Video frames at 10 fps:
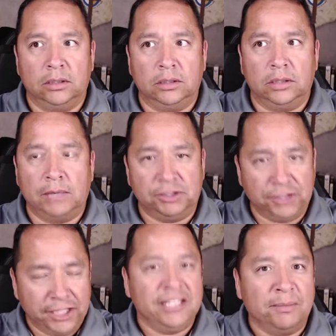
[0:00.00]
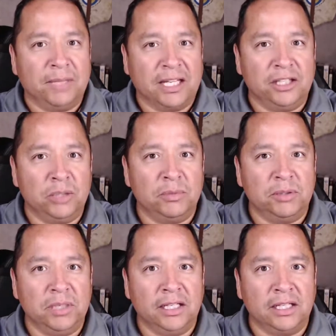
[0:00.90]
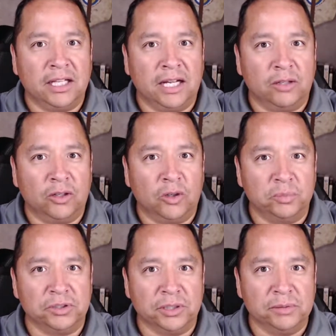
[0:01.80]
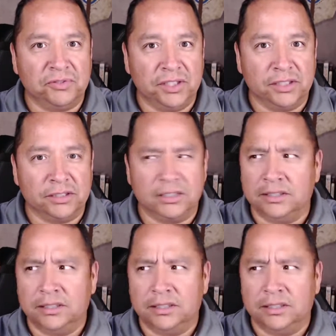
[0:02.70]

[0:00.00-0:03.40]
I was treating them like a human being that had hopes, dreams, fears, and